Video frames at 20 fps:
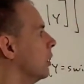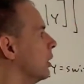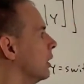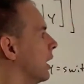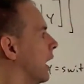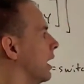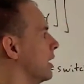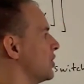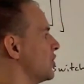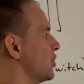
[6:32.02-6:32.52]

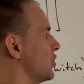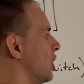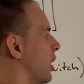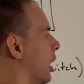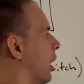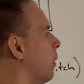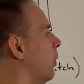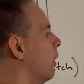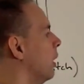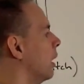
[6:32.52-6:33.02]
Okay,
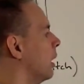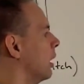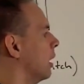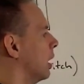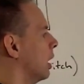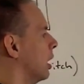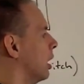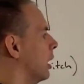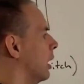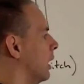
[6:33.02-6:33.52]
so
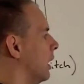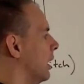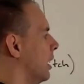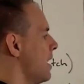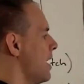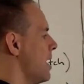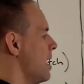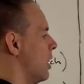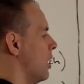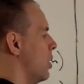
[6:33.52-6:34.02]

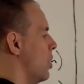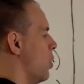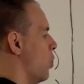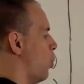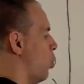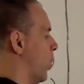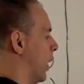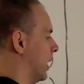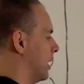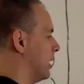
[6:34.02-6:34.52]

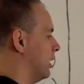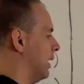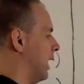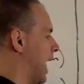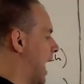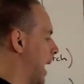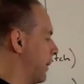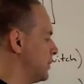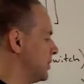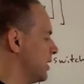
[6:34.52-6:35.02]
when it
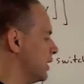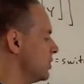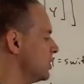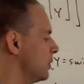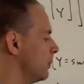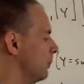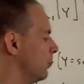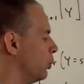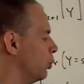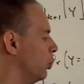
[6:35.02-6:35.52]

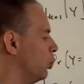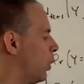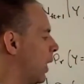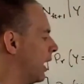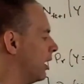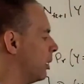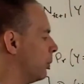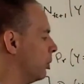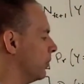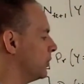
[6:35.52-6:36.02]
collapses, we
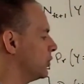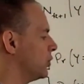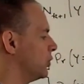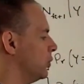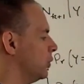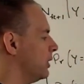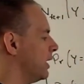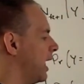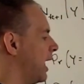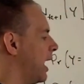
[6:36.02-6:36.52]
wind up with
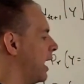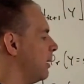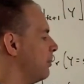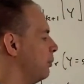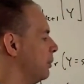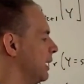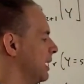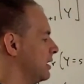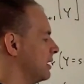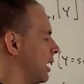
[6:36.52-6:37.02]
two k,
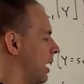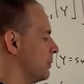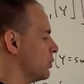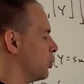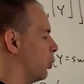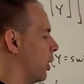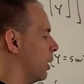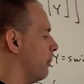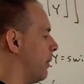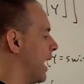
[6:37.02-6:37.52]
p times
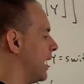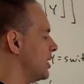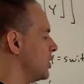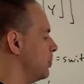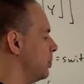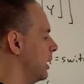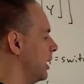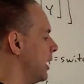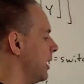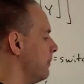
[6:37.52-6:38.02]
one minus
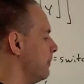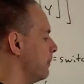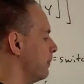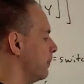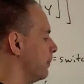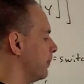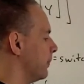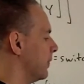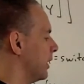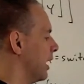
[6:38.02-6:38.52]
p.
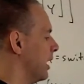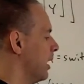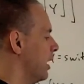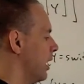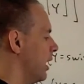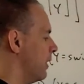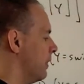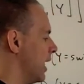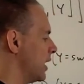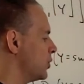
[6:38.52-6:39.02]

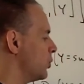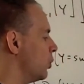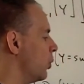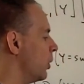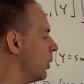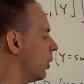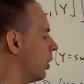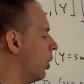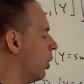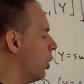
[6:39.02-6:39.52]
And that's what
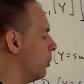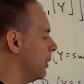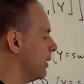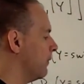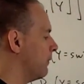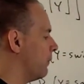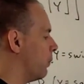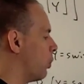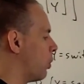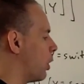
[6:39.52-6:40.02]
we were hoping
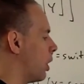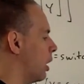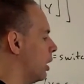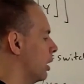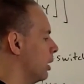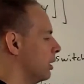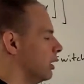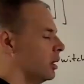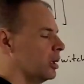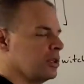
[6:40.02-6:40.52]
for
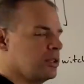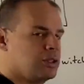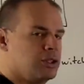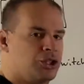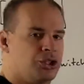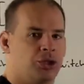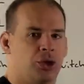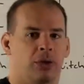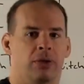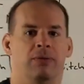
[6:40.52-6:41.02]
to
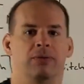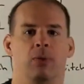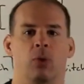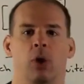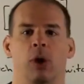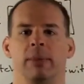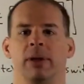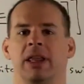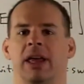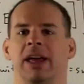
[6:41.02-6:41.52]
show the
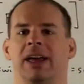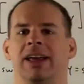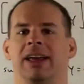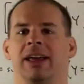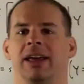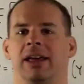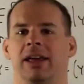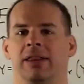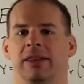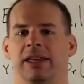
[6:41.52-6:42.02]
formula
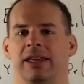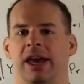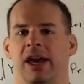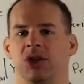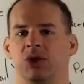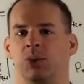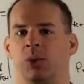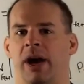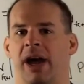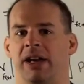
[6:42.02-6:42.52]
in the
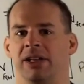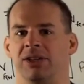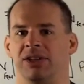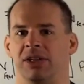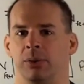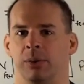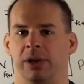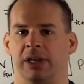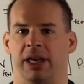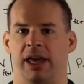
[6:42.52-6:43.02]
case where n is
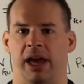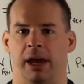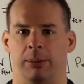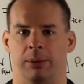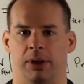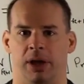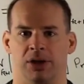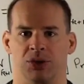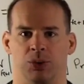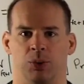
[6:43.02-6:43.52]
equal to k
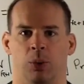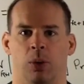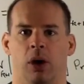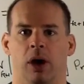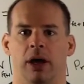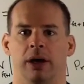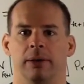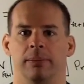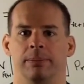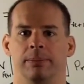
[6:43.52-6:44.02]
plus
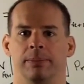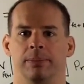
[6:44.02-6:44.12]
one.